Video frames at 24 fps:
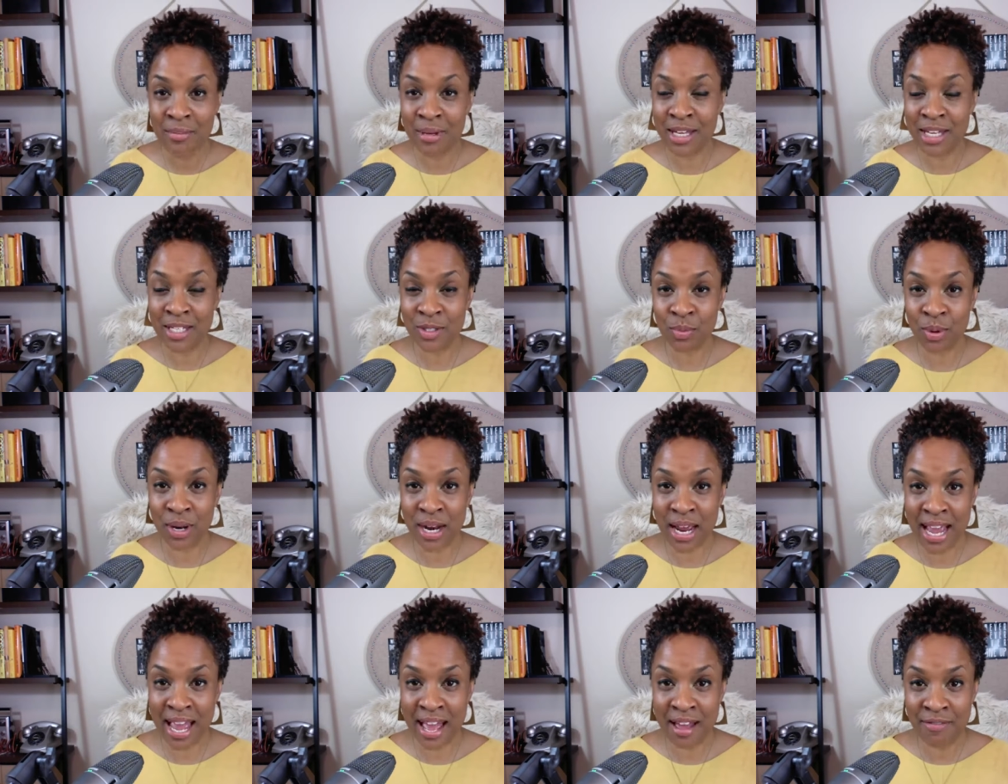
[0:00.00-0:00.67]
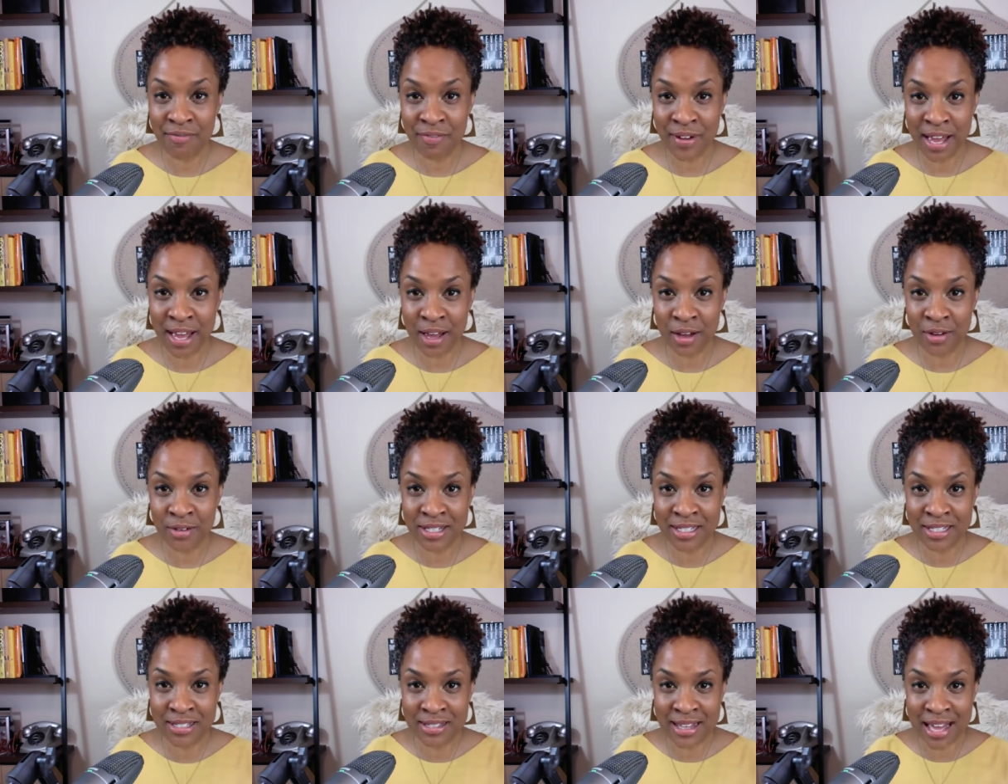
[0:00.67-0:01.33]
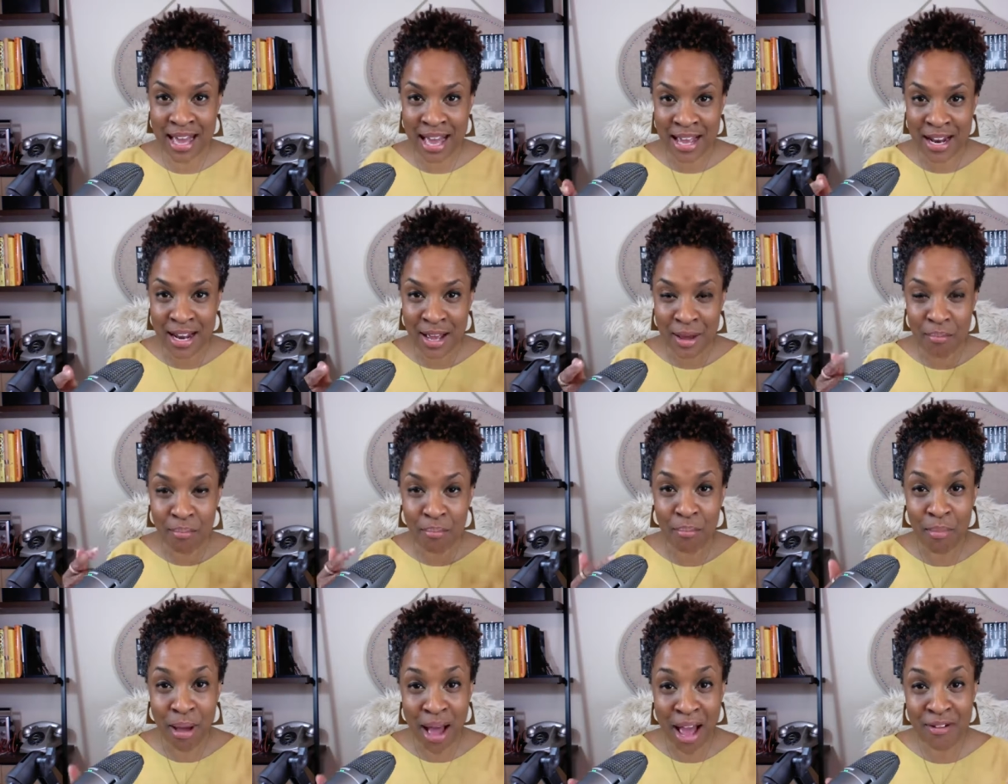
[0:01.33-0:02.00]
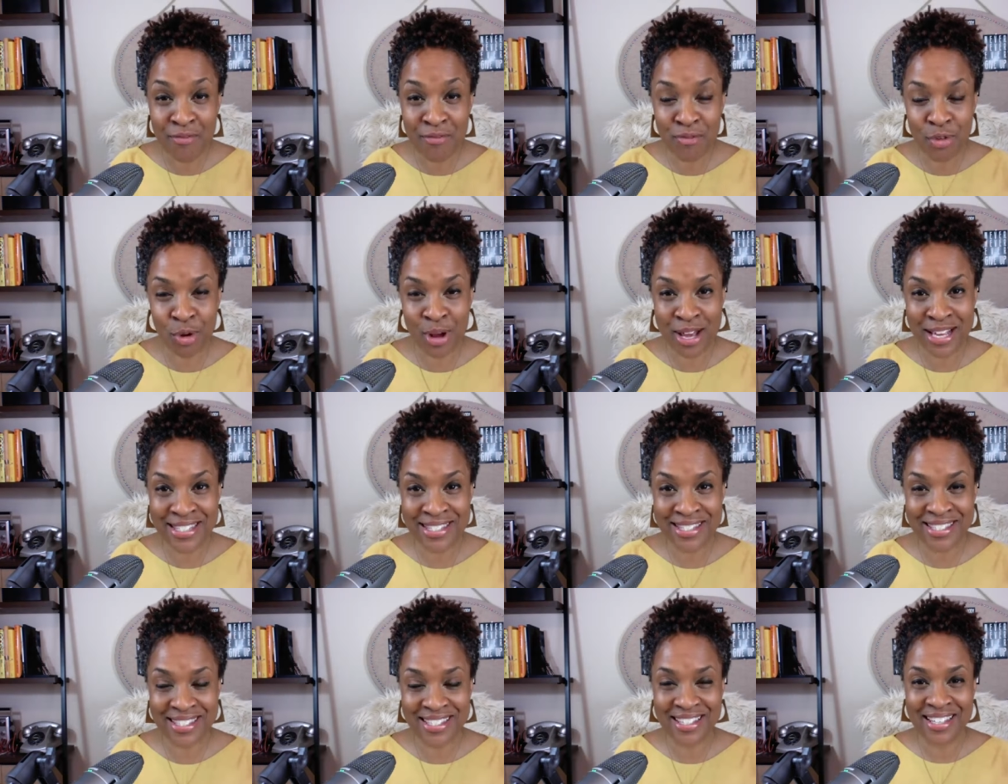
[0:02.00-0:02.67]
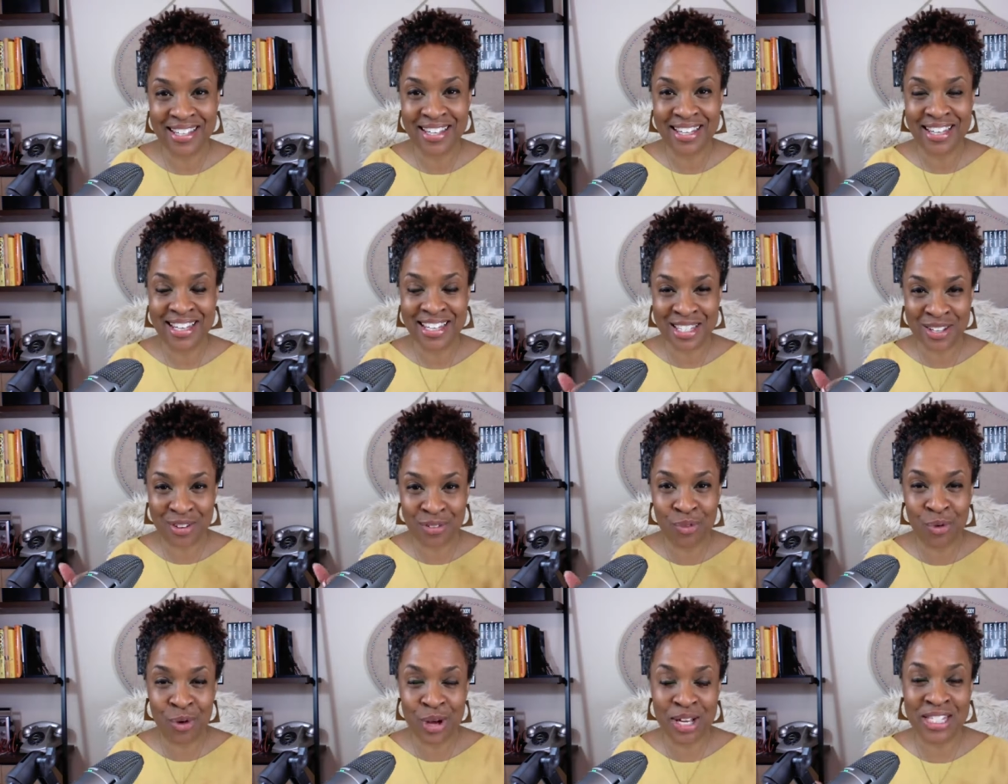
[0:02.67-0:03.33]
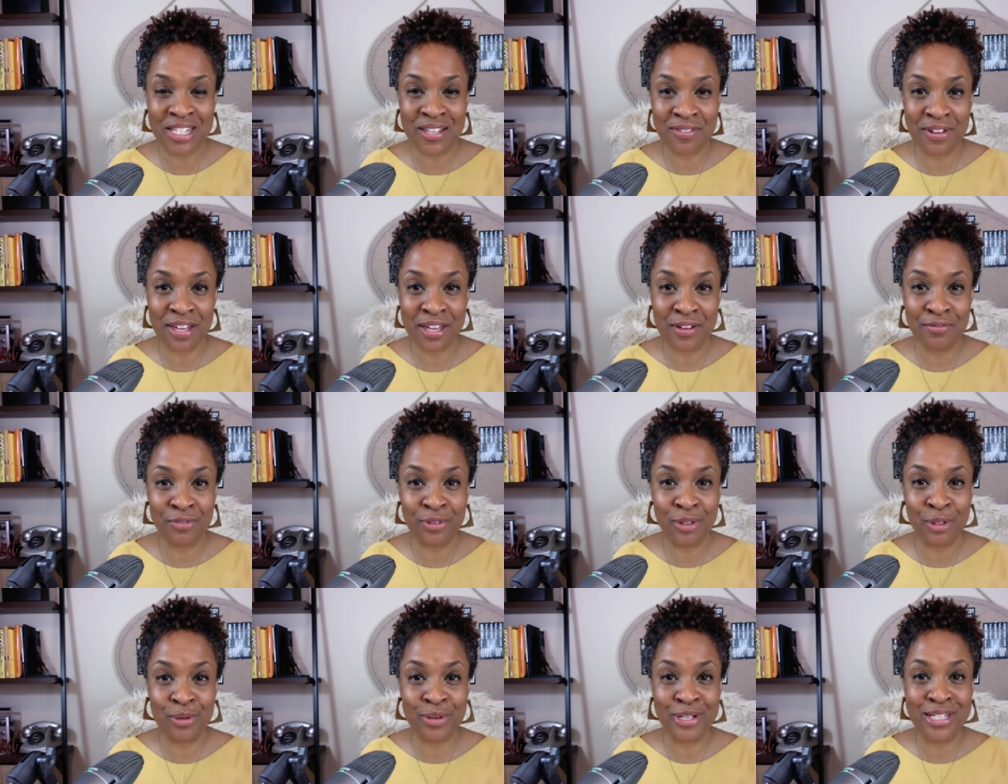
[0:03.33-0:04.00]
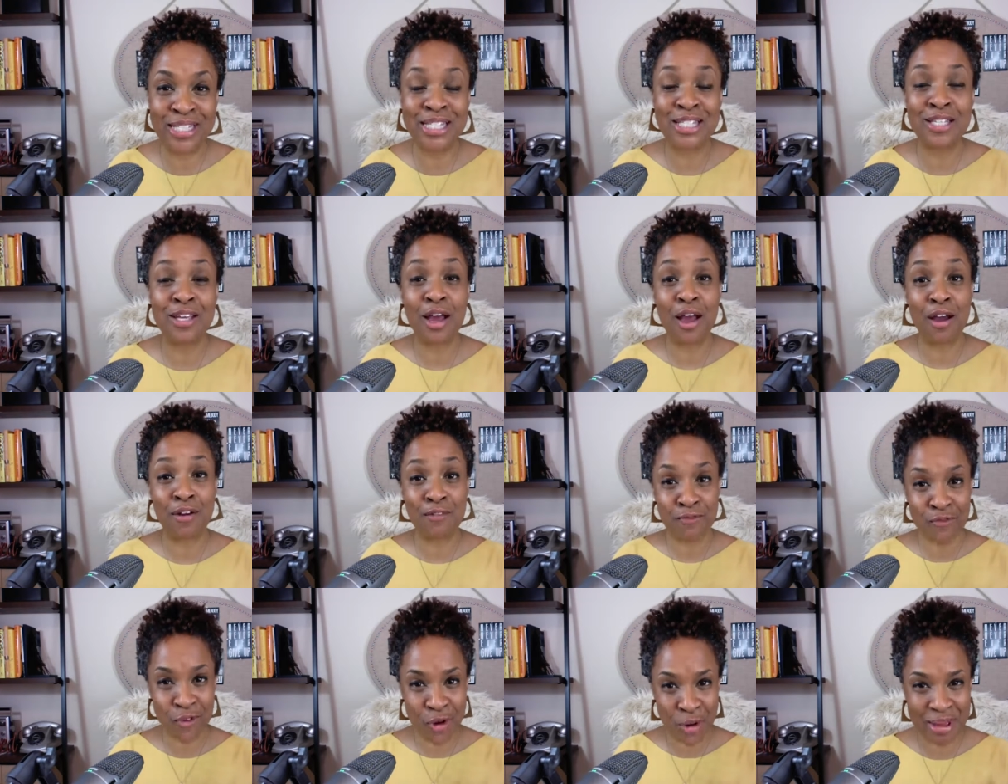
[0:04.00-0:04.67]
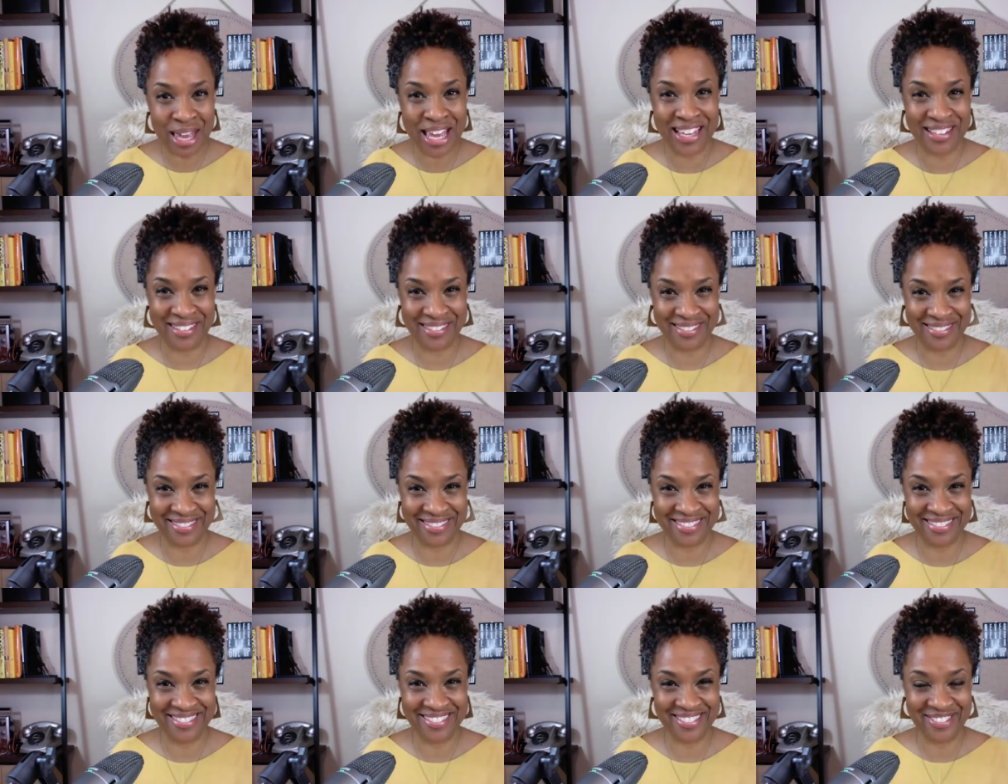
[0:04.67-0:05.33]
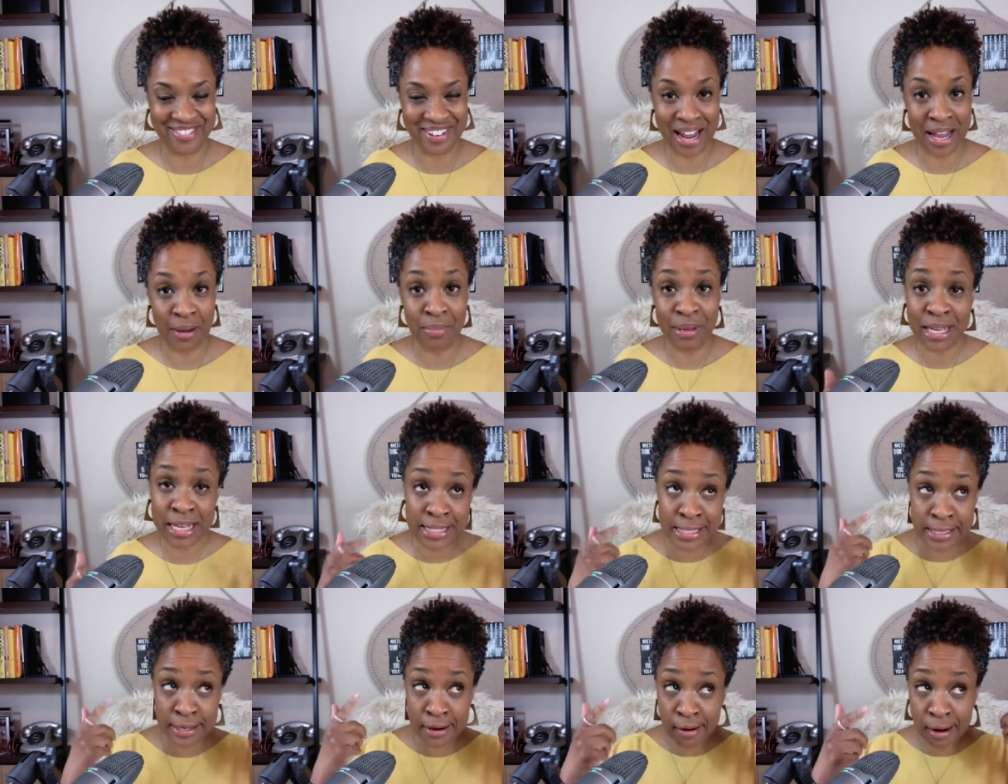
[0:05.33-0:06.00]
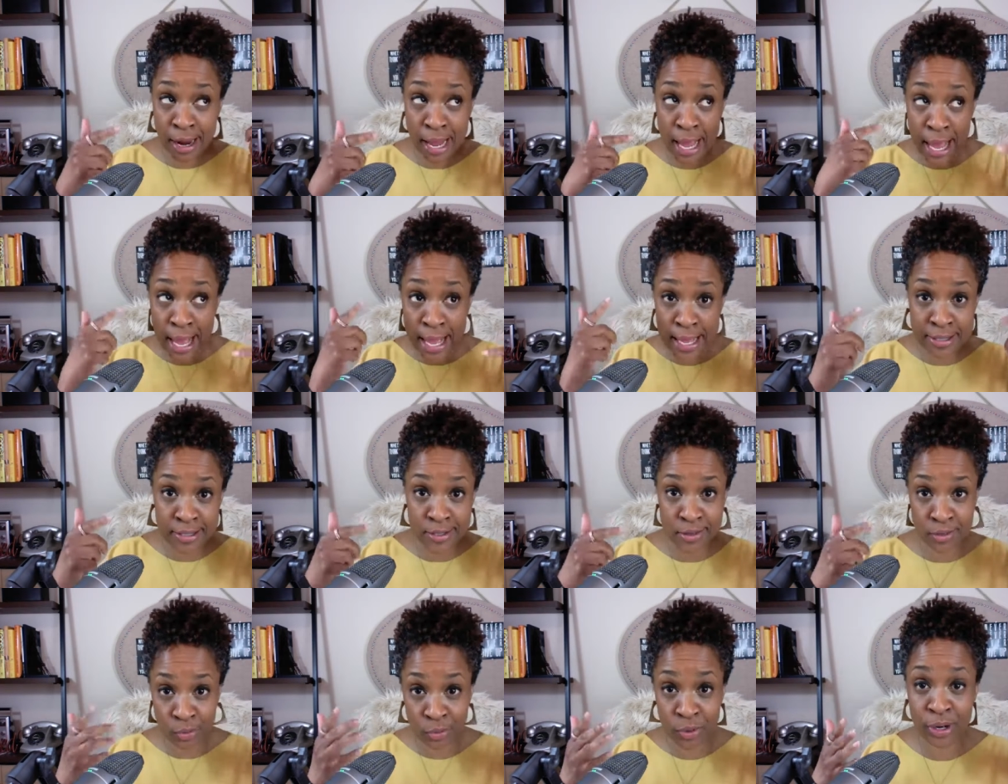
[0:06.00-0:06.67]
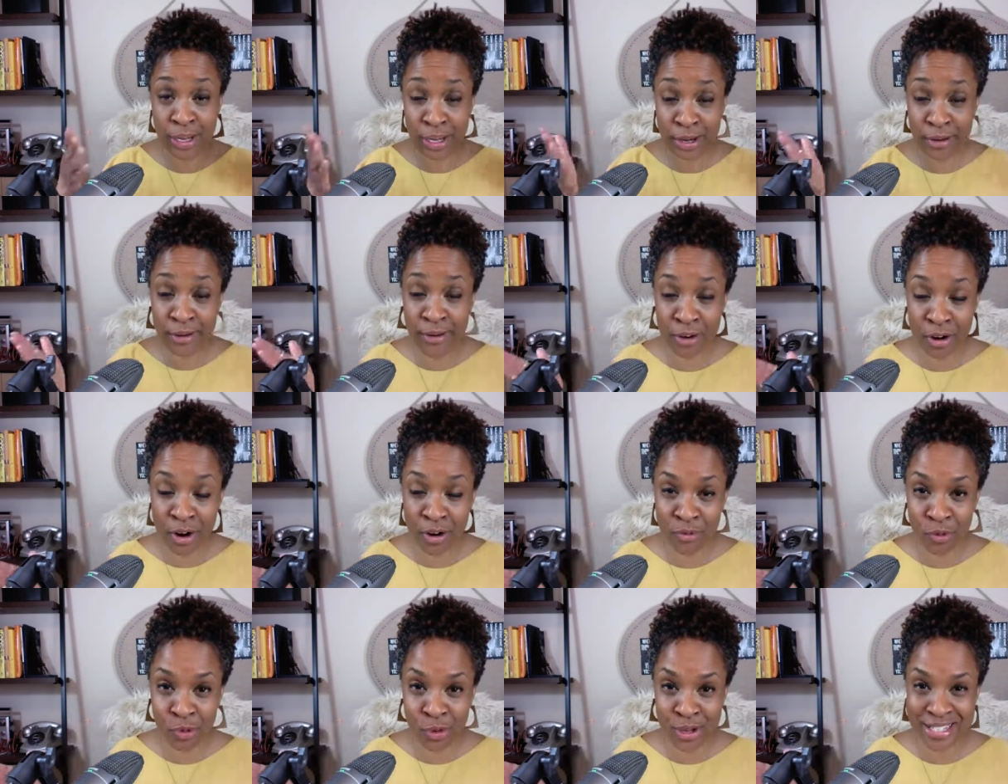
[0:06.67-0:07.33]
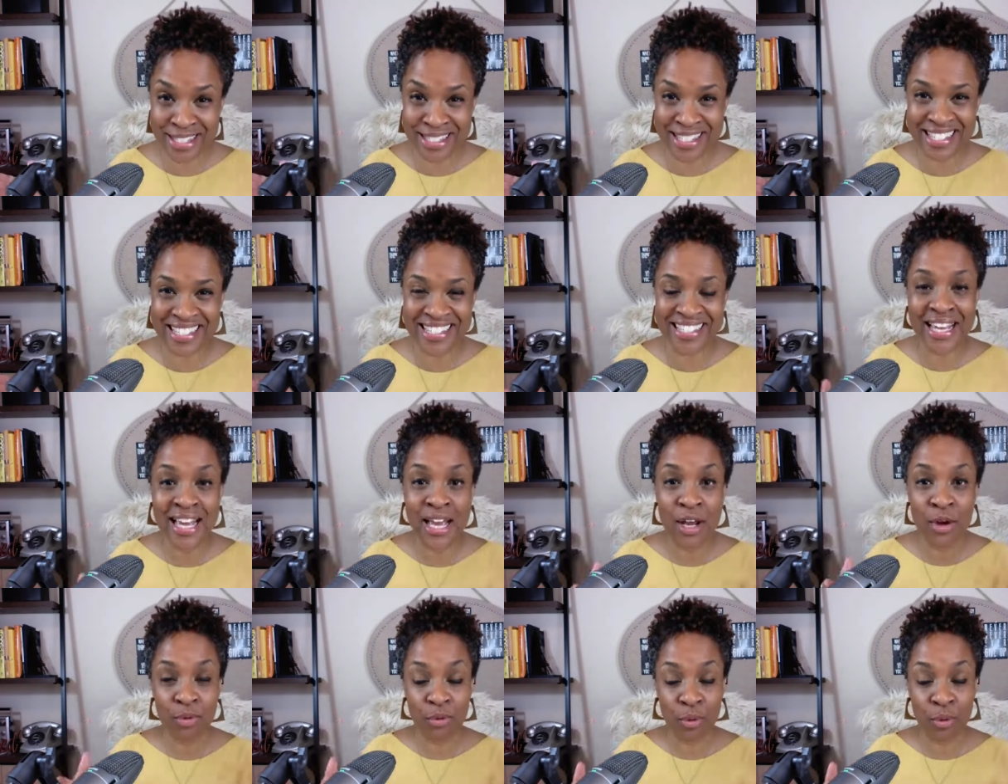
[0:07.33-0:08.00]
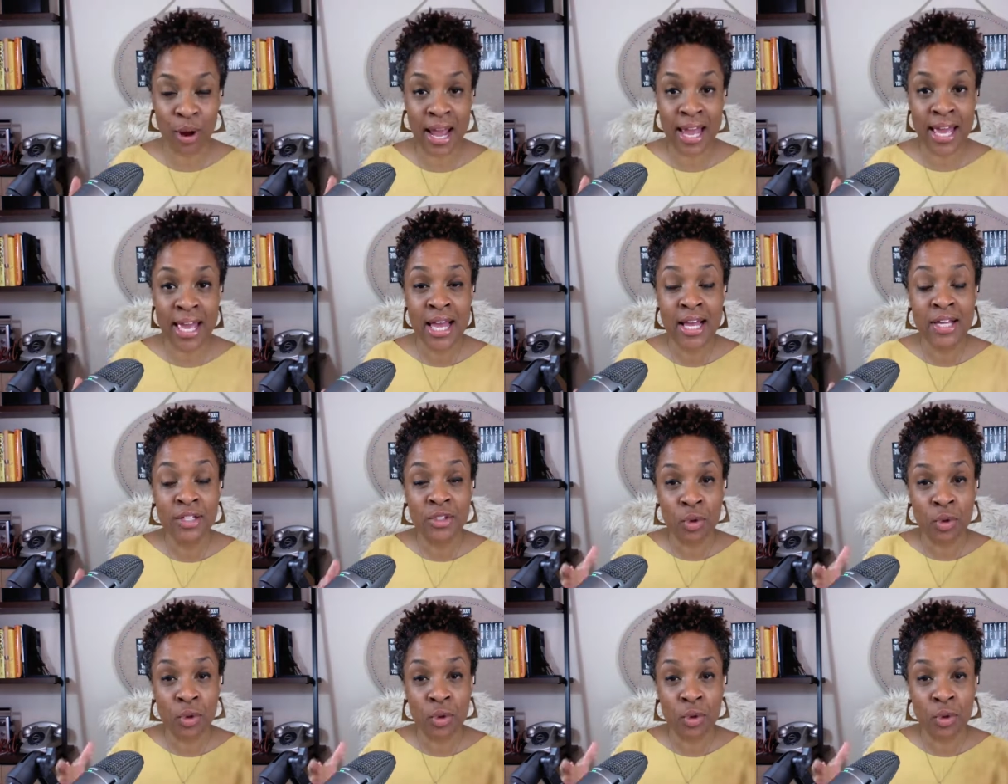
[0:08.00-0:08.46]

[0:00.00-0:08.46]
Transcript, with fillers: Because what I have found is that my voice is a voice of influence for me, right? Because in our heads, we're hearing our voices, right?